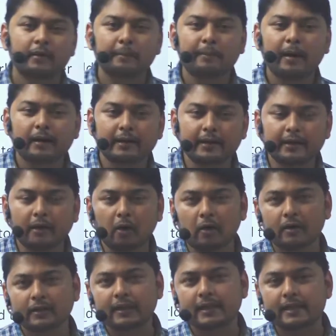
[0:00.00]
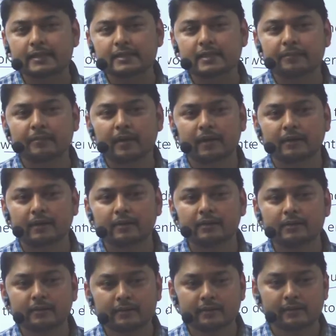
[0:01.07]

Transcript: party or there is some other